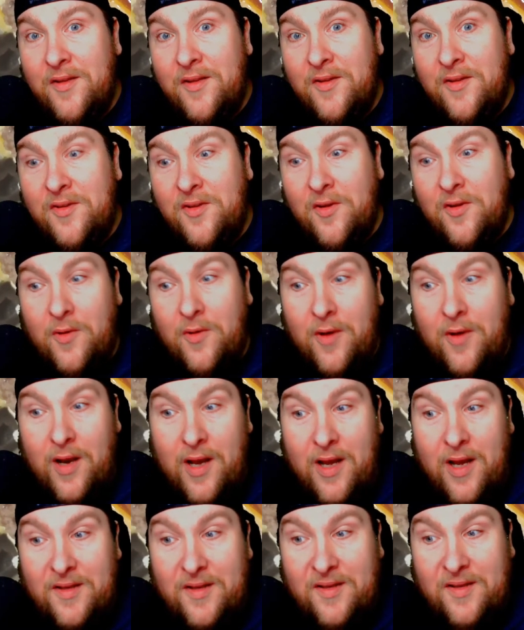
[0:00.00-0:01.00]
so
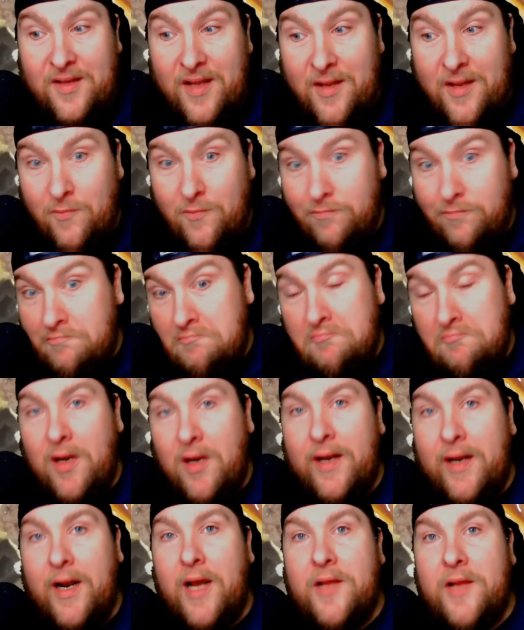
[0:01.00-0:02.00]
I said,
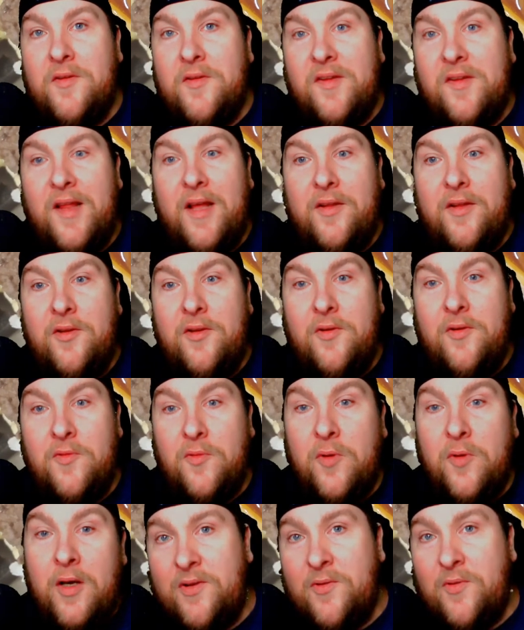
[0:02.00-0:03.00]
why not use that too?